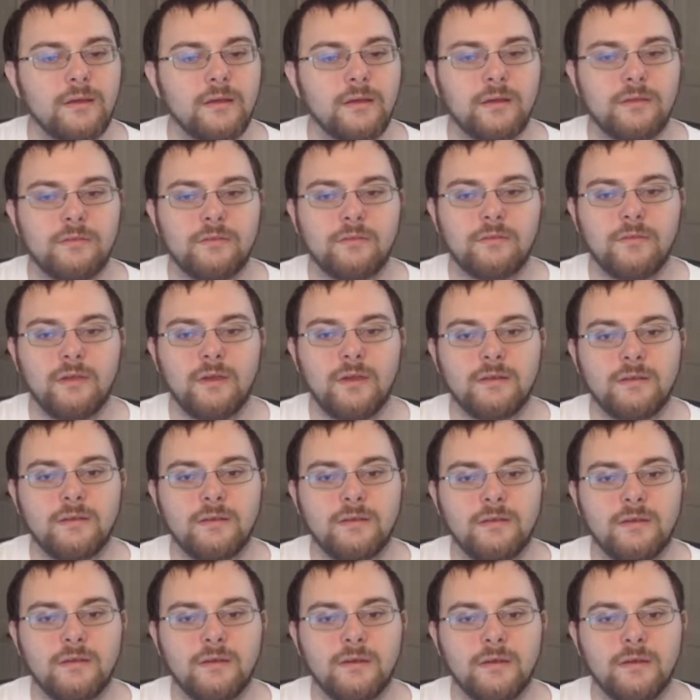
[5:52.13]
Gets set,
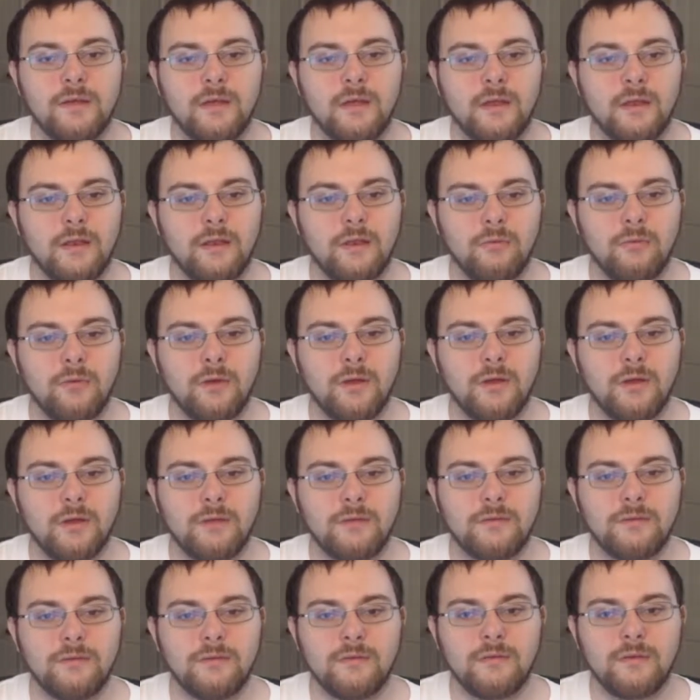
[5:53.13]
and he
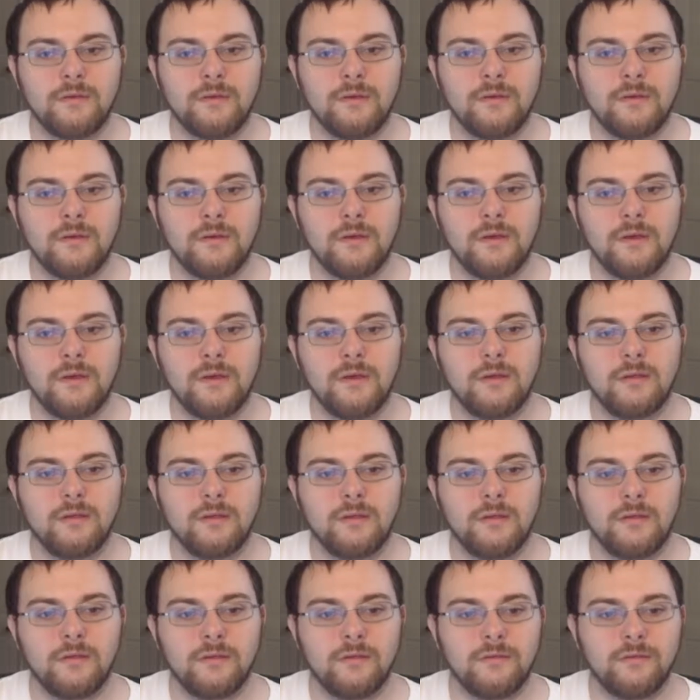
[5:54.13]
runs.
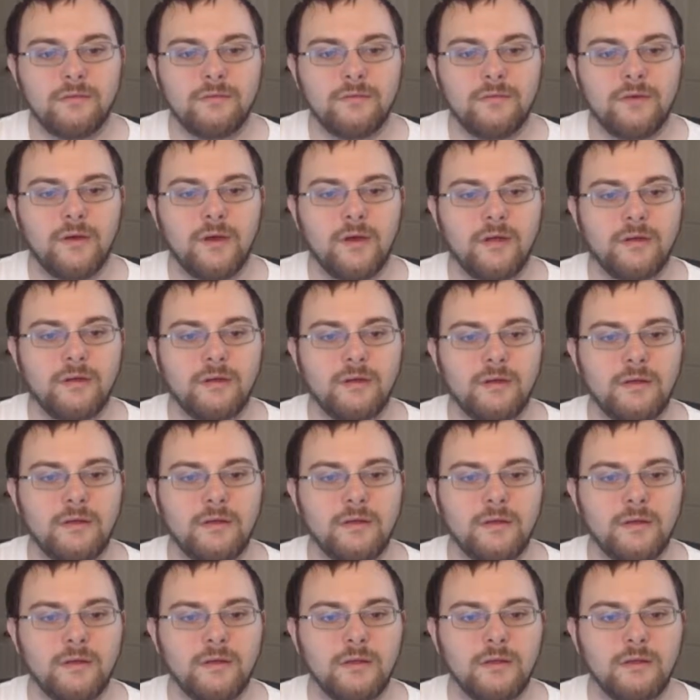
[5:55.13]
This is fine.
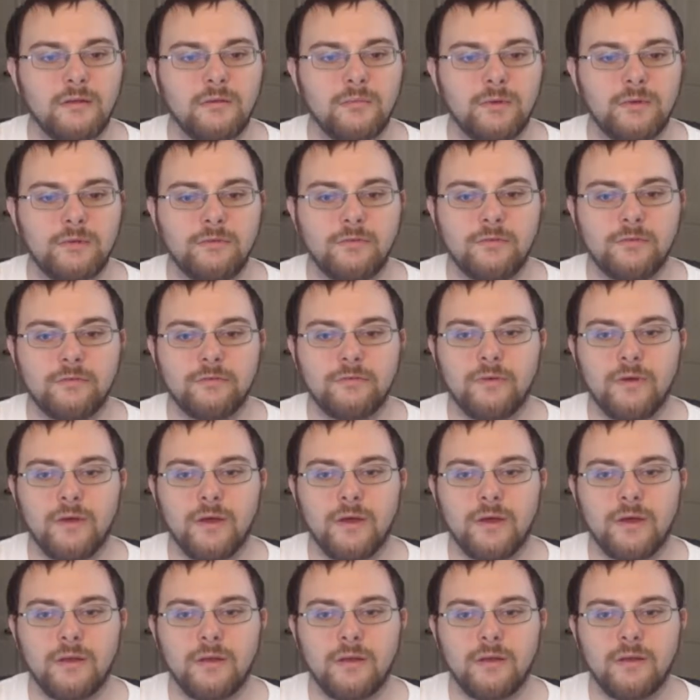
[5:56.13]
It'll be just
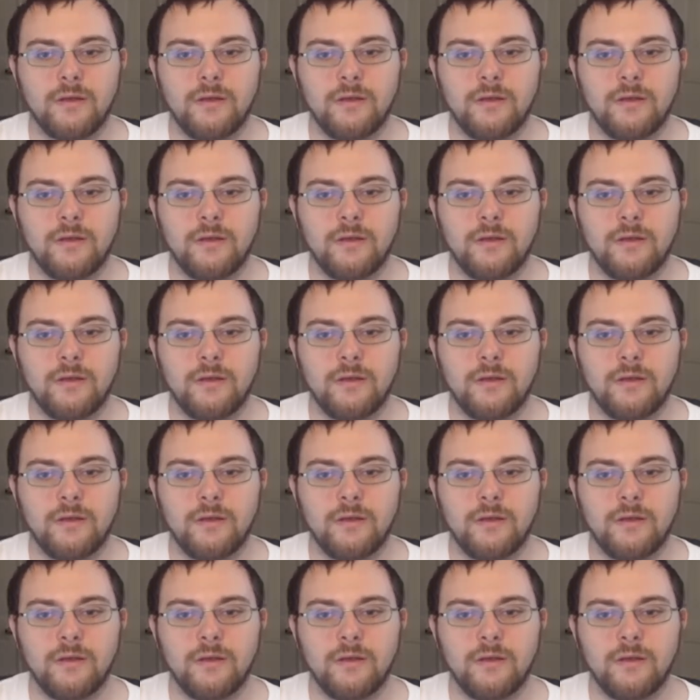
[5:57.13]
fine.